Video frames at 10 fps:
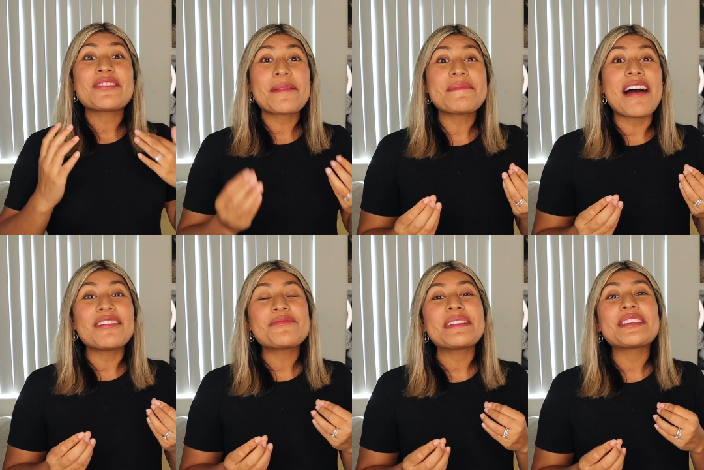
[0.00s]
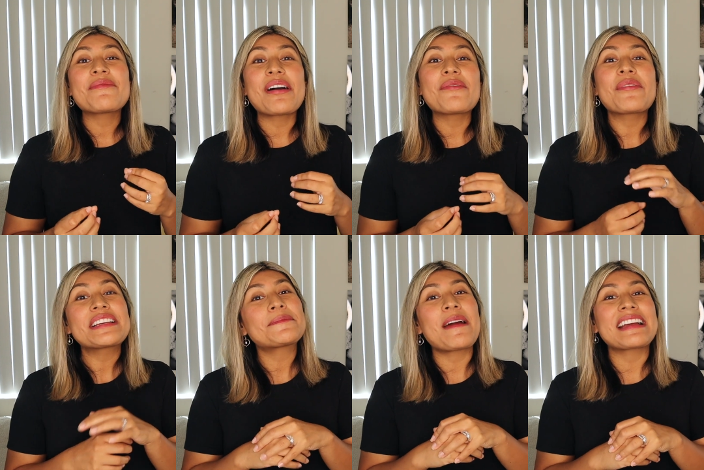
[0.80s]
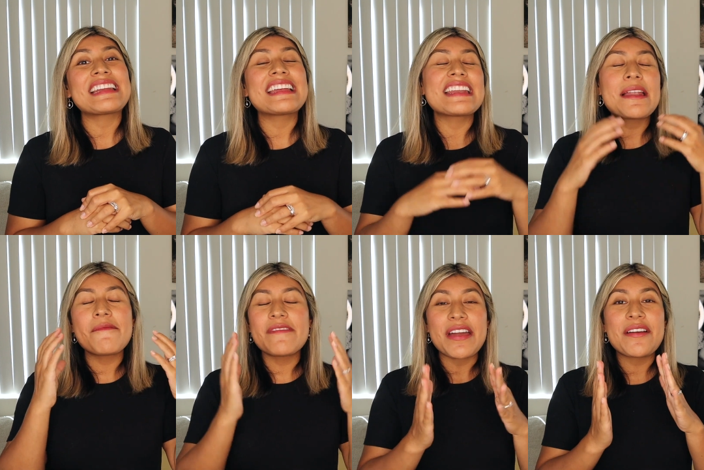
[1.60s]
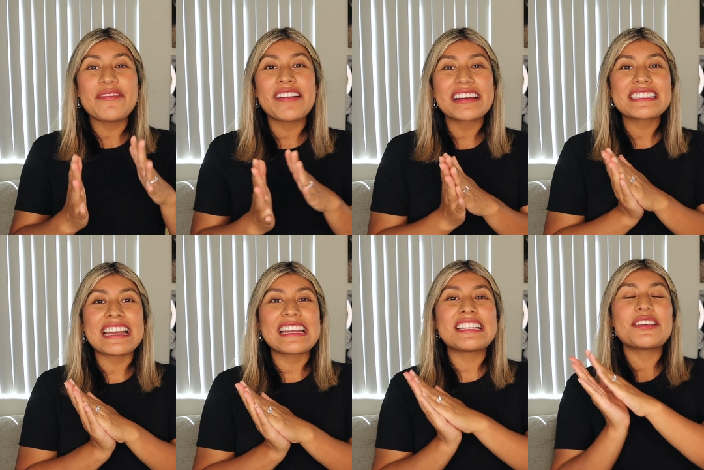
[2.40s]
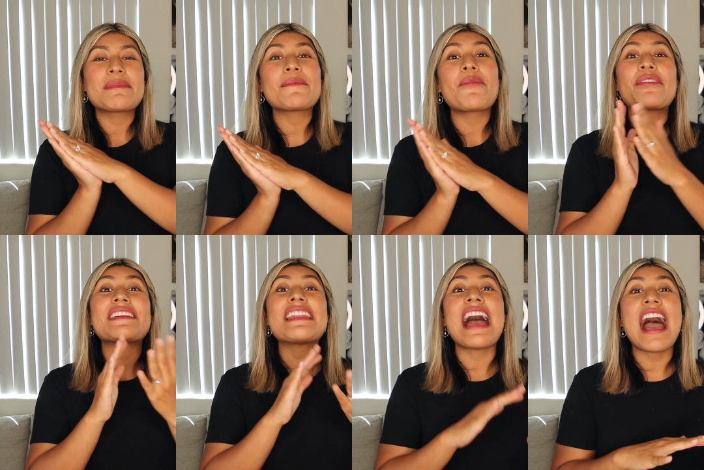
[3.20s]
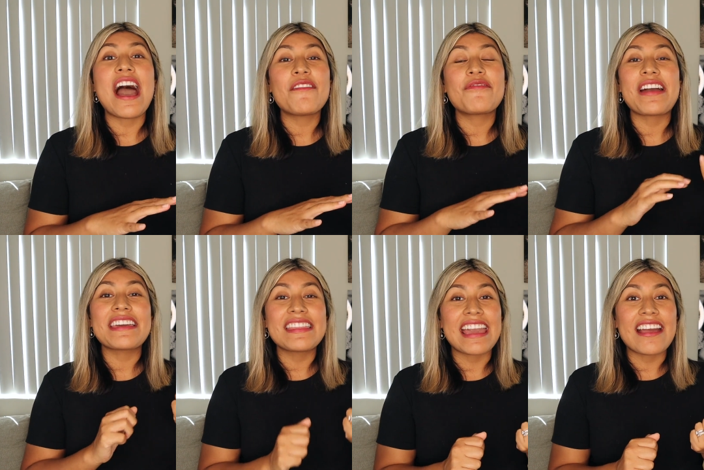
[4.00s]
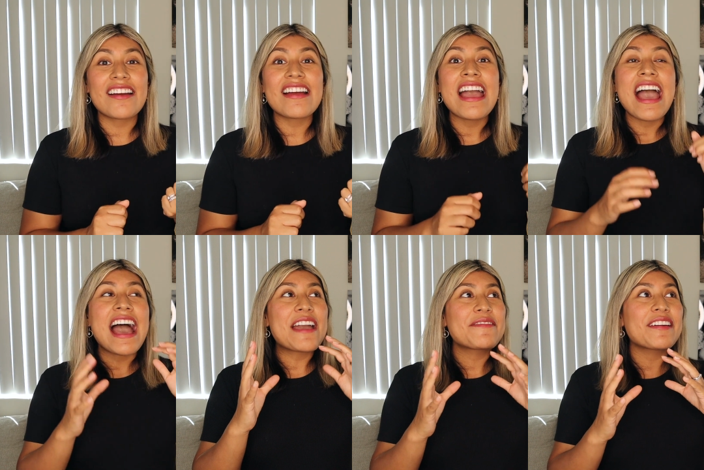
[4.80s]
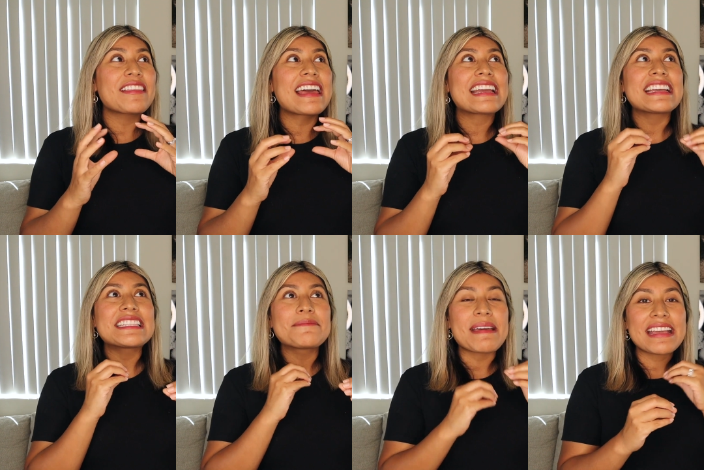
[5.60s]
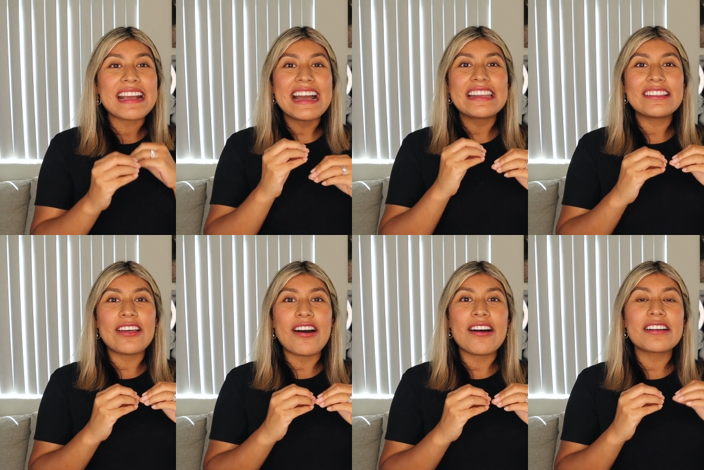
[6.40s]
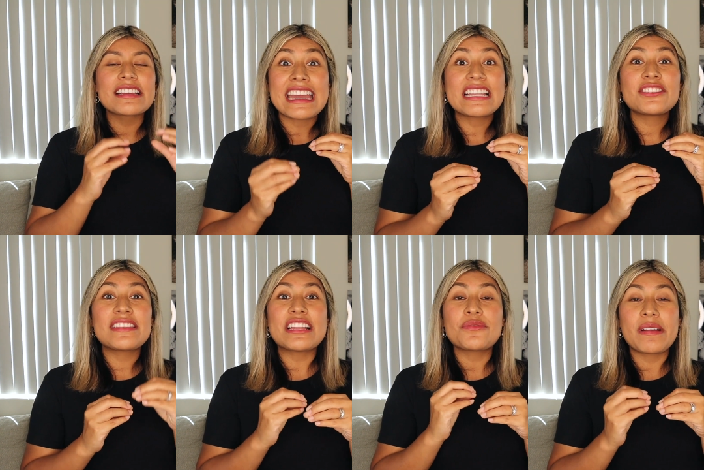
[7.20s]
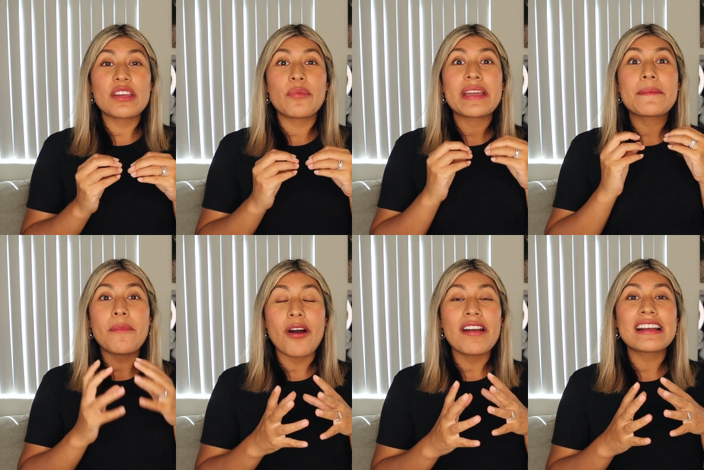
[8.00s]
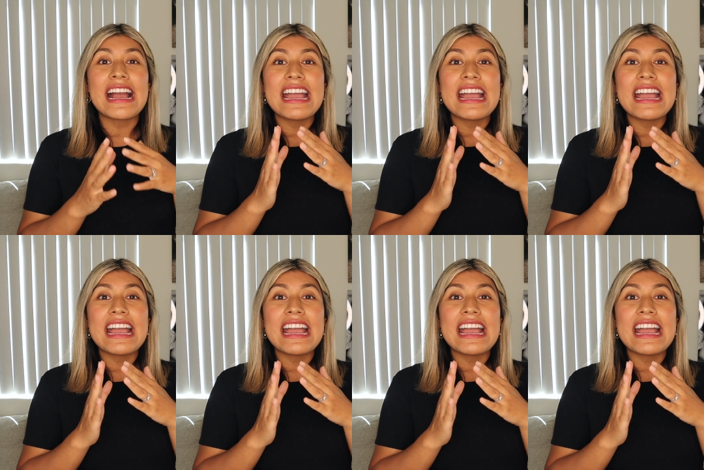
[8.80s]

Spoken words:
So I'm now 21 weeks pregnant and I'm very excited to be more than halfway there. I feel like it's been kind of long getting to that 20 week mark.